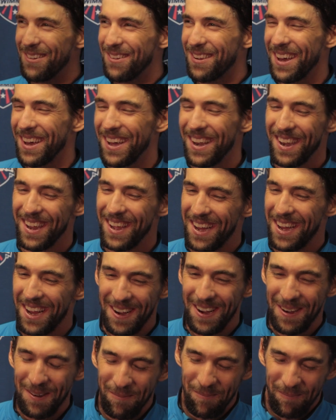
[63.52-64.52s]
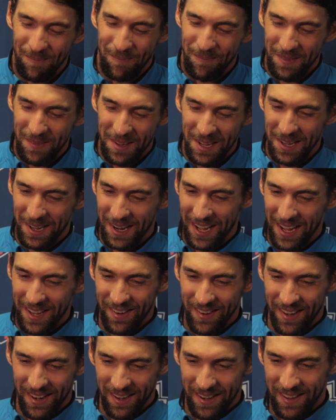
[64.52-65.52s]
was good. Um, you know, like I
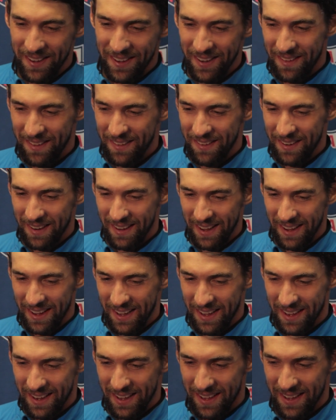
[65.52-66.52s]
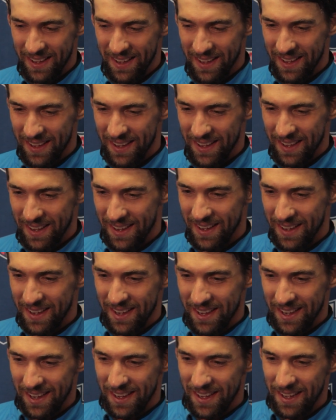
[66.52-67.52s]
said, it's it's uh,
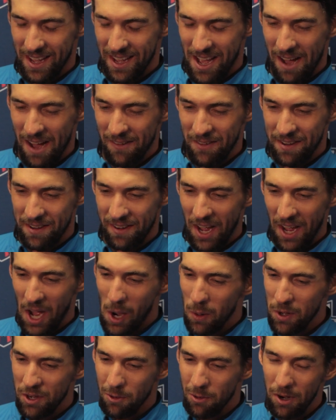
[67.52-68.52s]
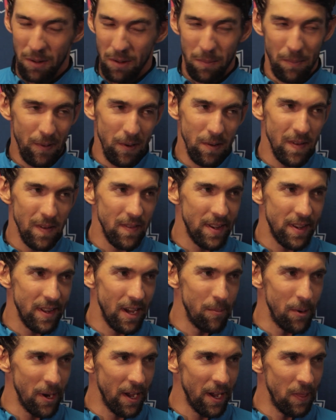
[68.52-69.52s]
obviously I always want to improve every
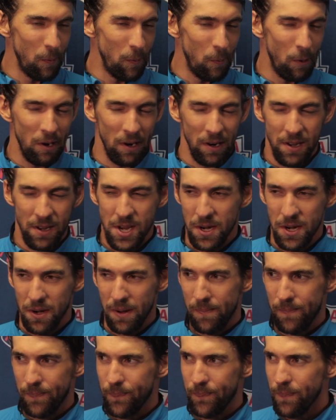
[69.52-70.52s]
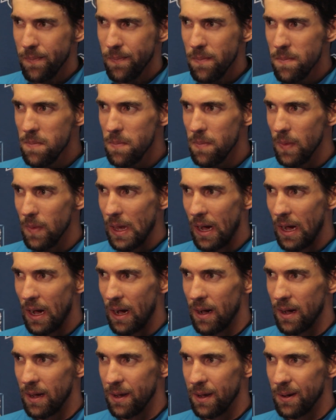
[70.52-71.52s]
time I get in the water. So
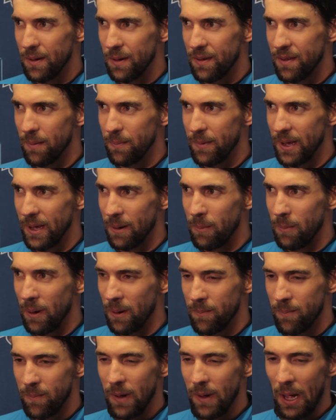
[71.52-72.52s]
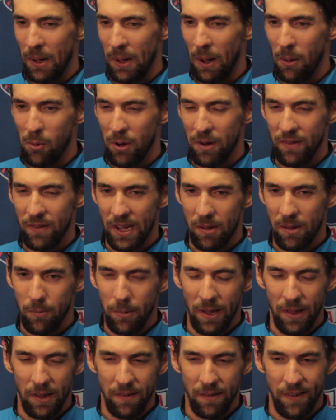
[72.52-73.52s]
uh, you know, something I, I would have liked to have
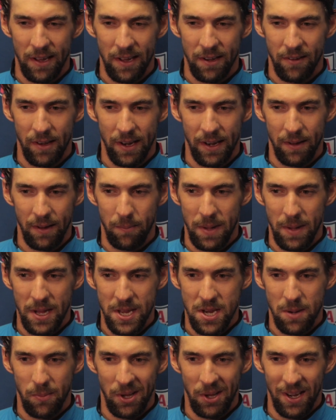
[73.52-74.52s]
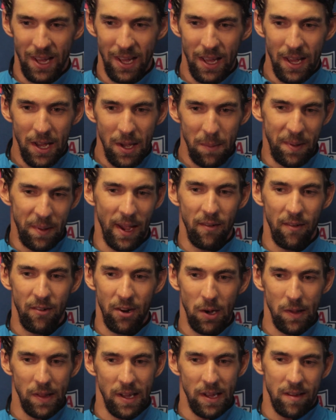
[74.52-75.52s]
been a little faster than I did in Mesa, but being able to
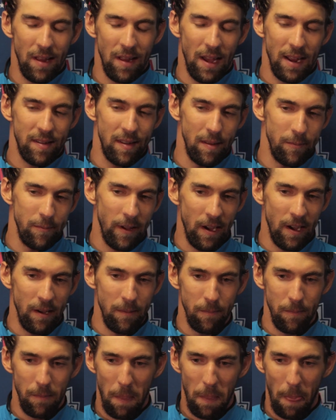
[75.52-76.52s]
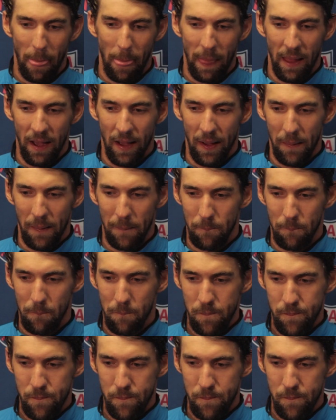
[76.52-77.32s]
go the exact same time, um,